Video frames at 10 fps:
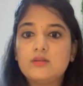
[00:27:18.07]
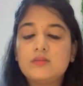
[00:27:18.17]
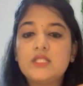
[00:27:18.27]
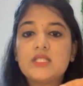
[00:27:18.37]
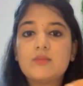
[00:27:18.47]

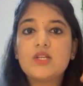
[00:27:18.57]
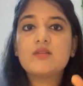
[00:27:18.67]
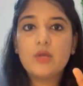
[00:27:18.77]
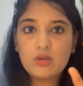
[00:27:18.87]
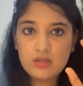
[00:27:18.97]
these
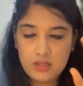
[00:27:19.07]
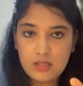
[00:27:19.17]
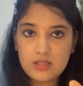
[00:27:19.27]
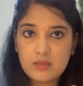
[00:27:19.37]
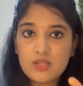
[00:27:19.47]
subjects, because
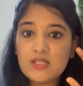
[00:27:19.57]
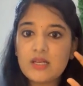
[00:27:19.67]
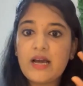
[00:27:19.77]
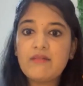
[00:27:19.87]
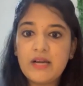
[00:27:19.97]
these are the subjects
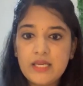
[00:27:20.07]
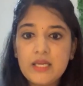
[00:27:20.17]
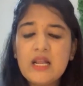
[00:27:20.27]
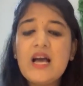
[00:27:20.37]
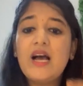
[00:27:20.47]
that have high
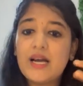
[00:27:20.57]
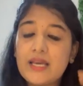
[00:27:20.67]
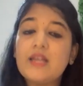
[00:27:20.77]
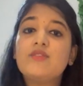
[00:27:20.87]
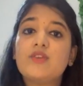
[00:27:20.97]
yield.
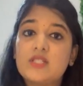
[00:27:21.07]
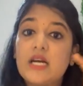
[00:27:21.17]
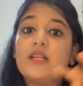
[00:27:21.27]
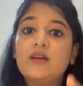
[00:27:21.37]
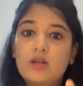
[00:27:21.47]
Again, if you're
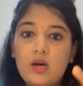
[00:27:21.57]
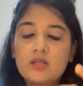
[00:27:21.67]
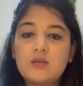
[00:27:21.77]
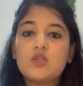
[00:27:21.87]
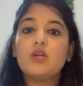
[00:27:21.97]
starting a
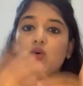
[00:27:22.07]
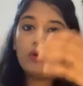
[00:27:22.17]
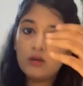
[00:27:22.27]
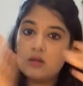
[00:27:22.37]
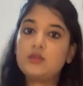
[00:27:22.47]
long subject,
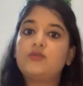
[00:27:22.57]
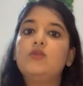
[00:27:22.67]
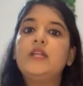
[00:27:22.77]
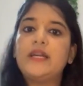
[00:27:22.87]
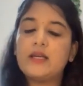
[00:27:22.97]
don't
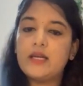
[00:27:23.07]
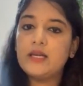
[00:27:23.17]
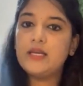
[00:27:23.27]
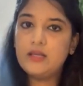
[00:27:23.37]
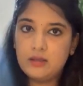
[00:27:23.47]
fully
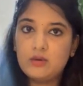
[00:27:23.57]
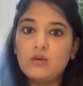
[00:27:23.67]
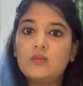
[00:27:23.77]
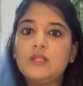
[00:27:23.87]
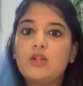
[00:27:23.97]
entirely
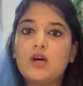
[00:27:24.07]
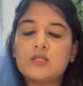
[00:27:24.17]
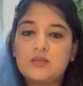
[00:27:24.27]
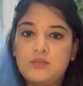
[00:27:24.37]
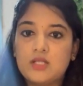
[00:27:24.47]
go with
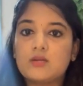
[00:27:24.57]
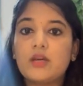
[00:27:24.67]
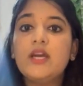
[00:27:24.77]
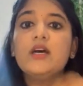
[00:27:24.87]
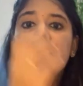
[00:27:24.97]
long subjects.
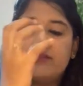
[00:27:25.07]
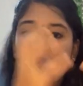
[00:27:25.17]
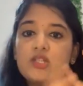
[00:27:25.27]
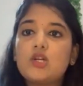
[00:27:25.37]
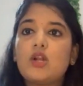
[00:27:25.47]
Okay,
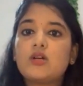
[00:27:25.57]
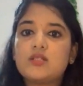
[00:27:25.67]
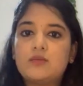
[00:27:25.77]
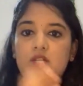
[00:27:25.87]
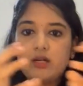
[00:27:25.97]
finish a long
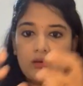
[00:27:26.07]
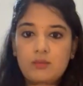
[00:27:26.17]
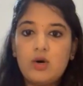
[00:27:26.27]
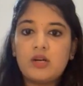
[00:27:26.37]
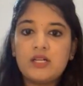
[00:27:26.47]
subject,
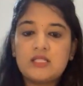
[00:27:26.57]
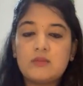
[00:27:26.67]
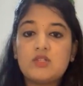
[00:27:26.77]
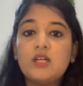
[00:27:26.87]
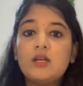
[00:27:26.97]
a moderate
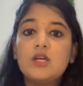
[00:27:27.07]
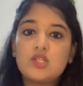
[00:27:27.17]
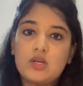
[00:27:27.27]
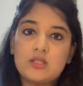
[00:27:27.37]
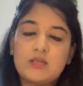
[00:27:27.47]
subject,
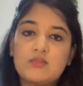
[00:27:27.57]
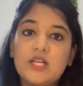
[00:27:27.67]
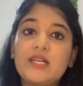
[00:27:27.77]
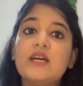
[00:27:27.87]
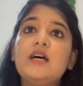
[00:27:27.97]
short
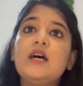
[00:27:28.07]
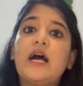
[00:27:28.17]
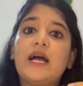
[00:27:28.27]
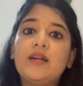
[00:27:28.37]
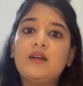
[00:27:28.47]
subject,
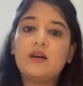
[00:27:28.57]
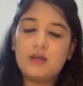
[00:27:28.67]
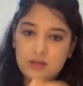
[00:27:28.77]
and